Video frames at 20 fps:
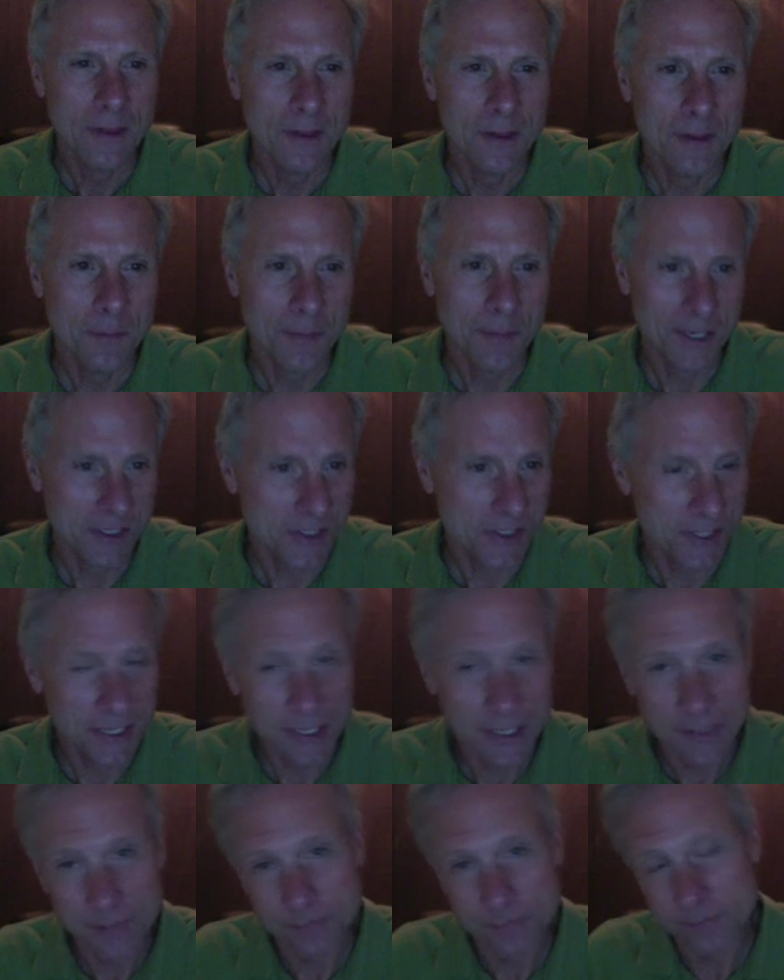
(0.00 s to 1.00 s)
my
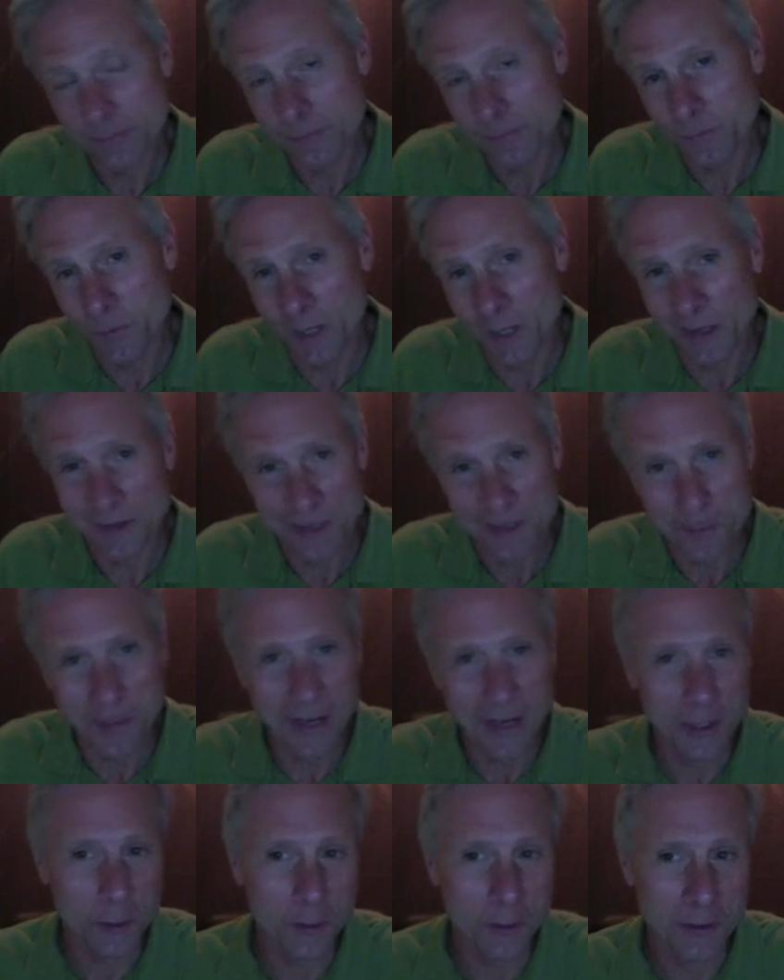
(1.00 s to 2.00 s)
C, well, in my
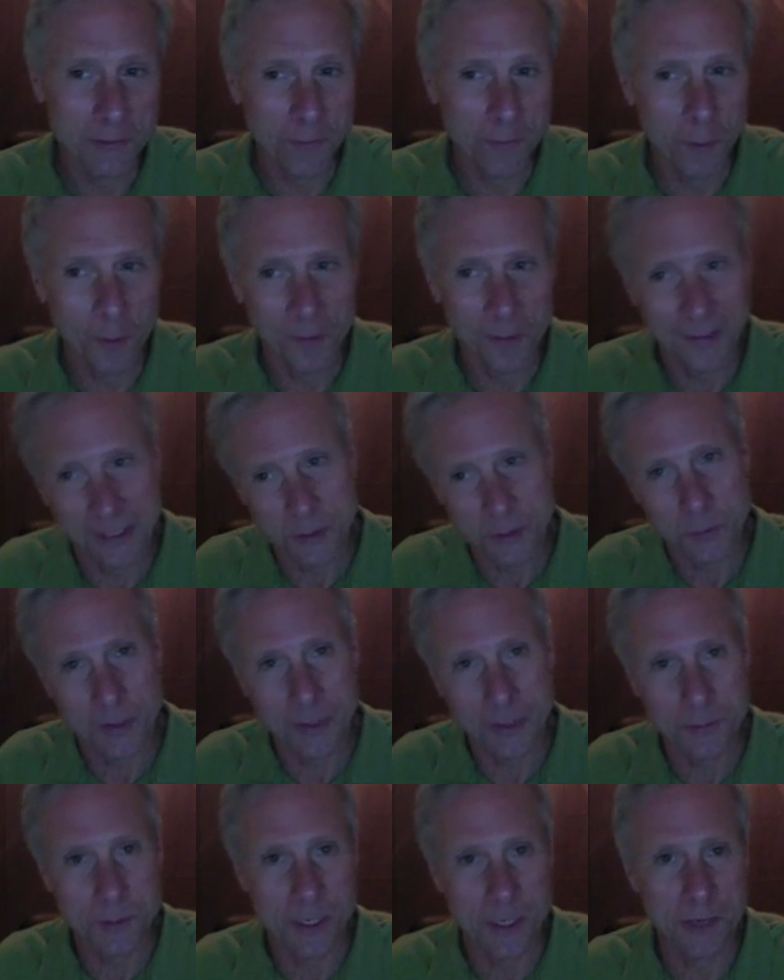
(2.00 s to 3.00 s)
annuity formula, that's what
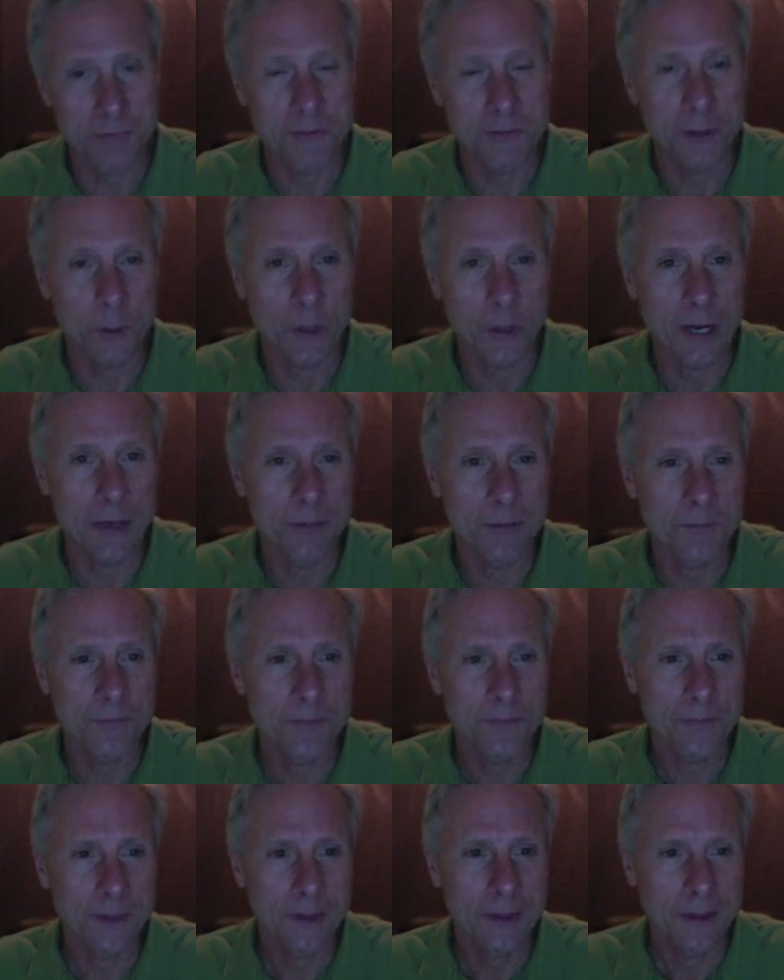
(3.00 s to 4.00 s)
I'm trying to figure out.
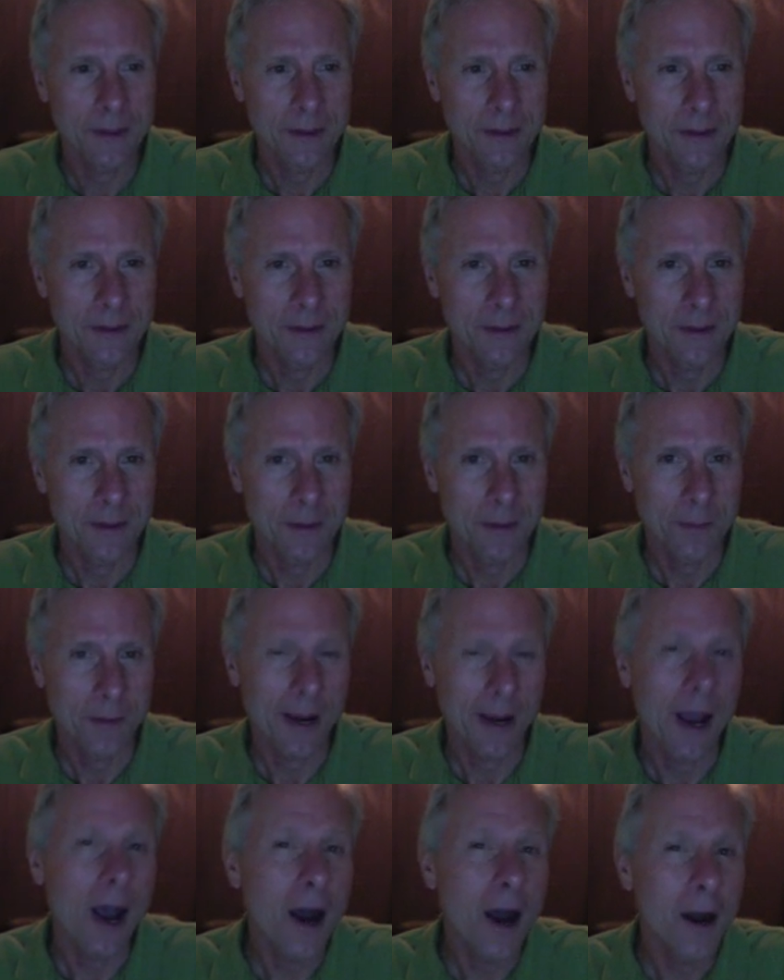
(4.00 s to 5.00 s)
My
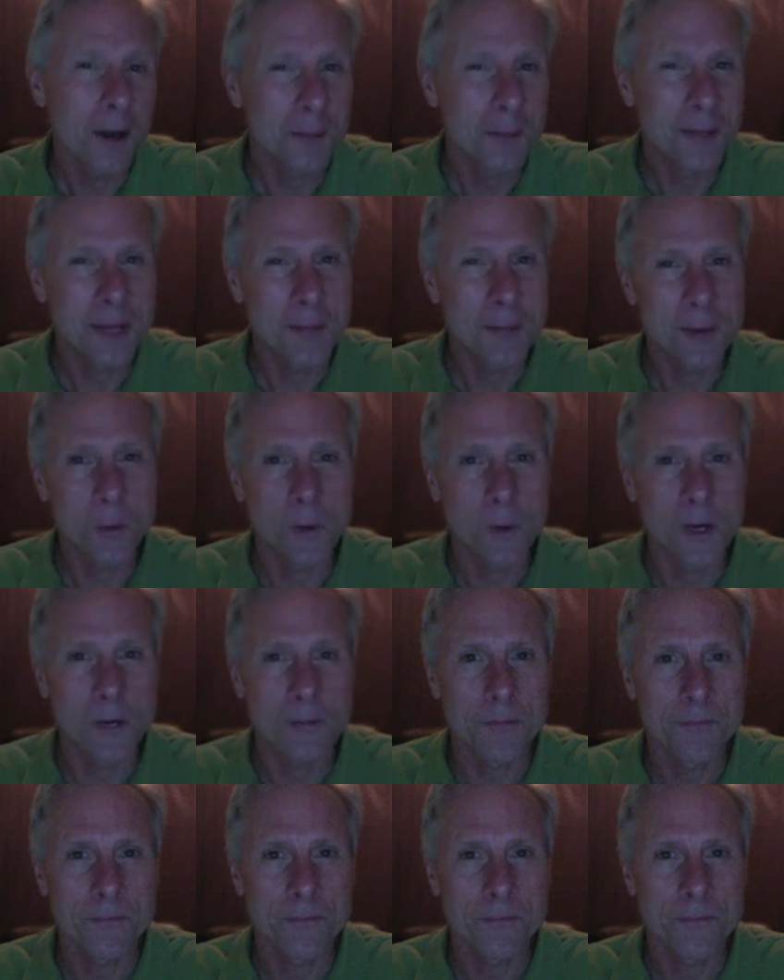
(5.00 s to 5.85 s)
R had better be what?